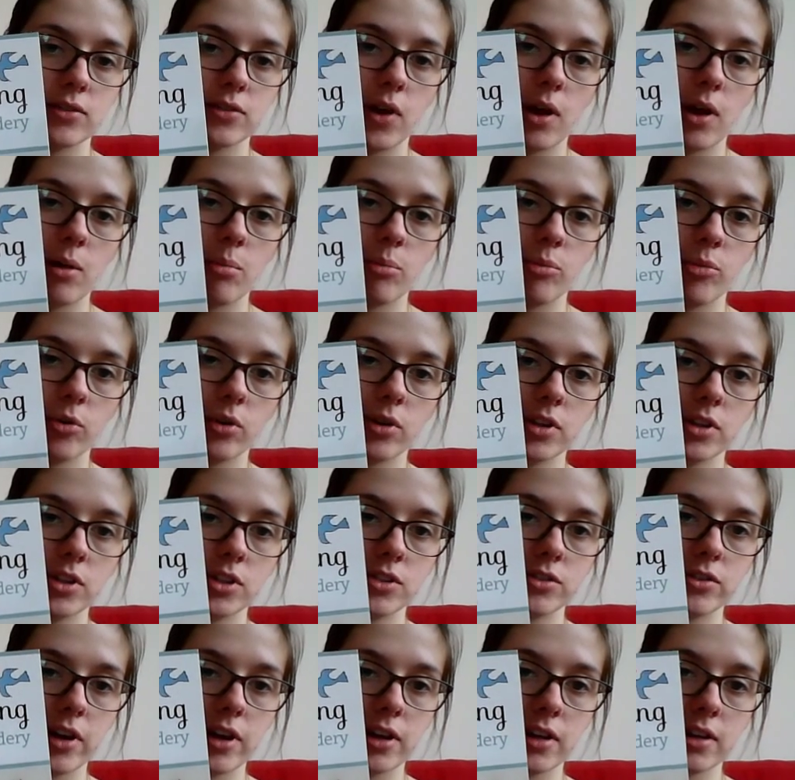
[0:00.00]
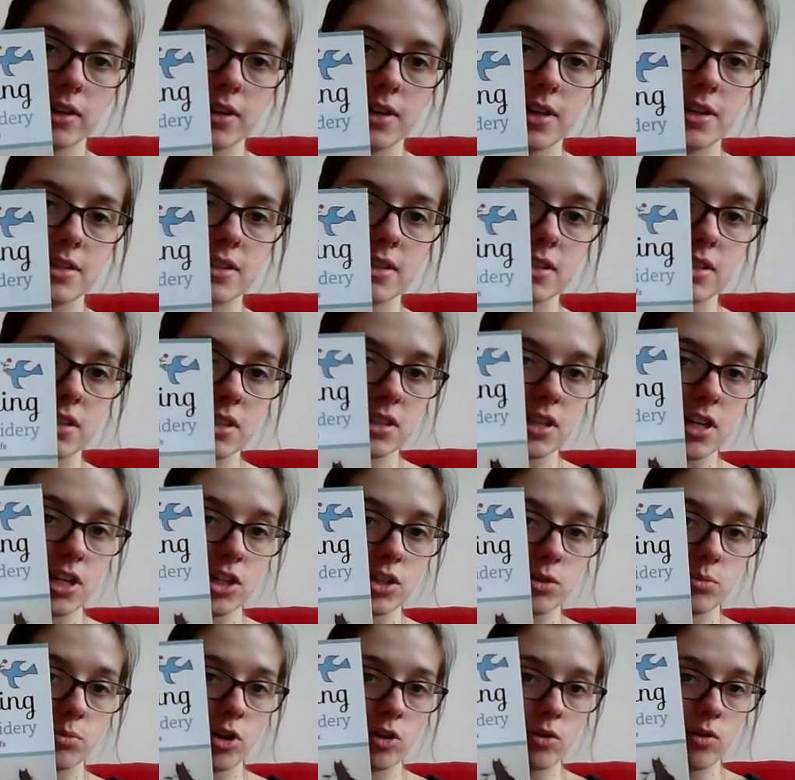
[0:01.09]
for Embroidery, Easy to
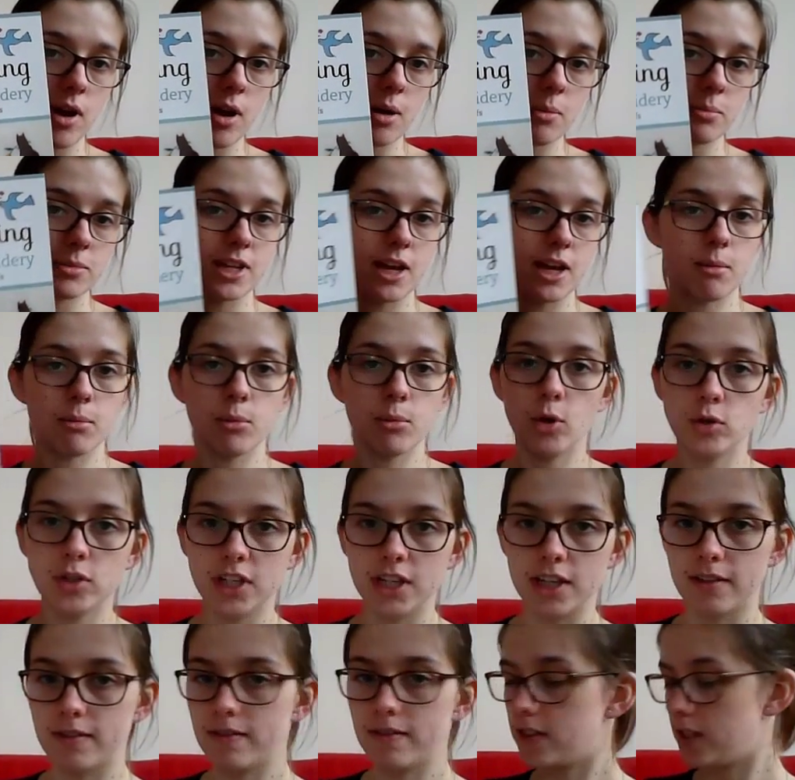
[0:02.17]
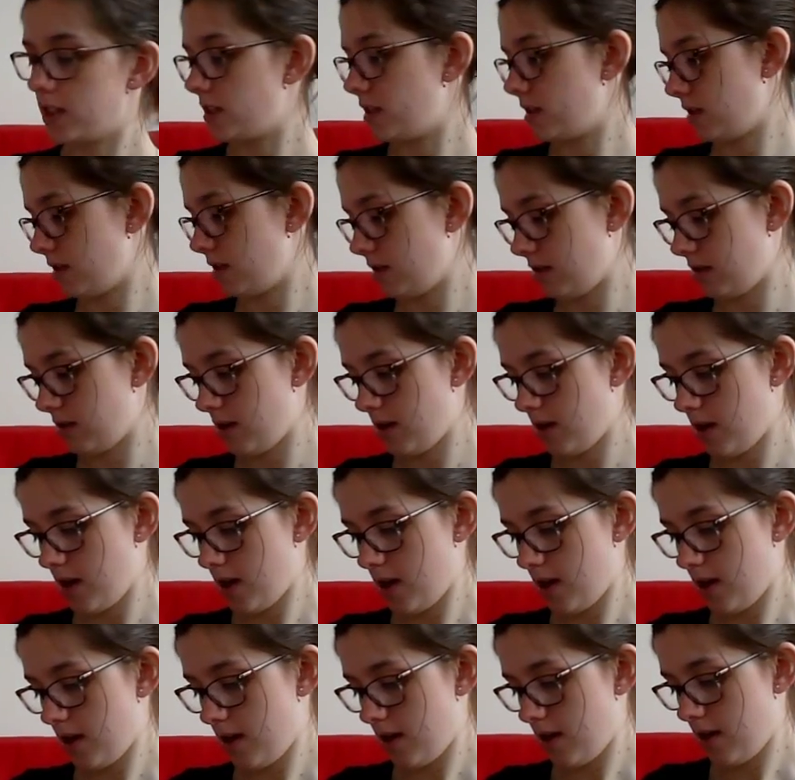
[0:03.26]
Stitch Monograms and Motifs.
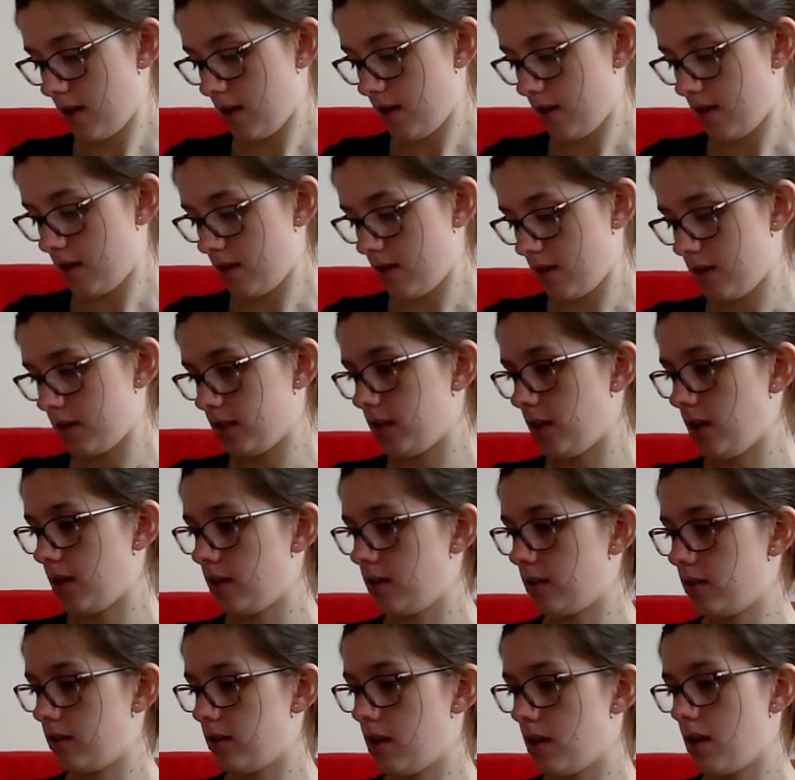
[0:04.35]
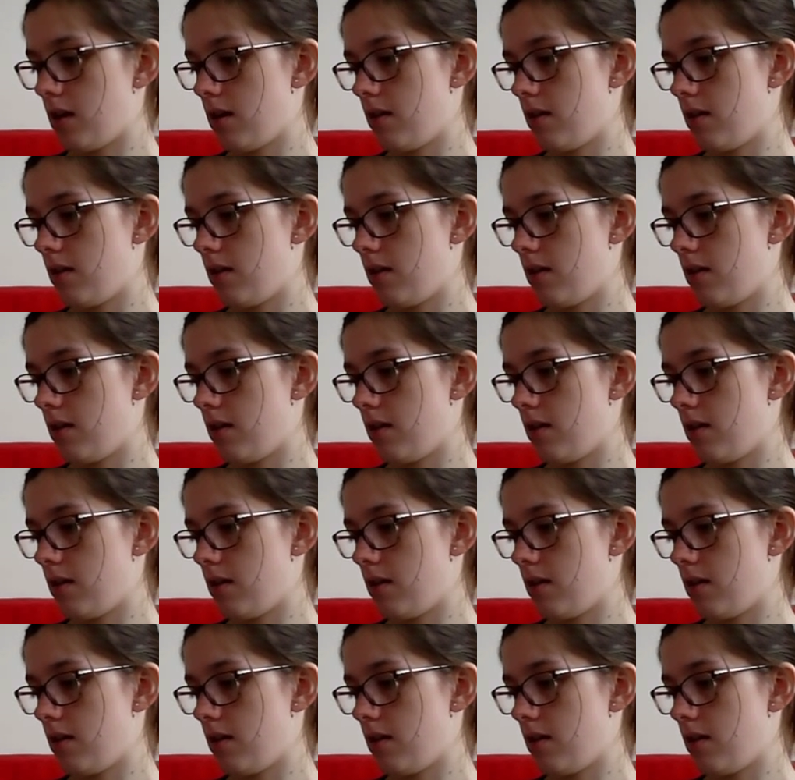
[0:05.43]
This is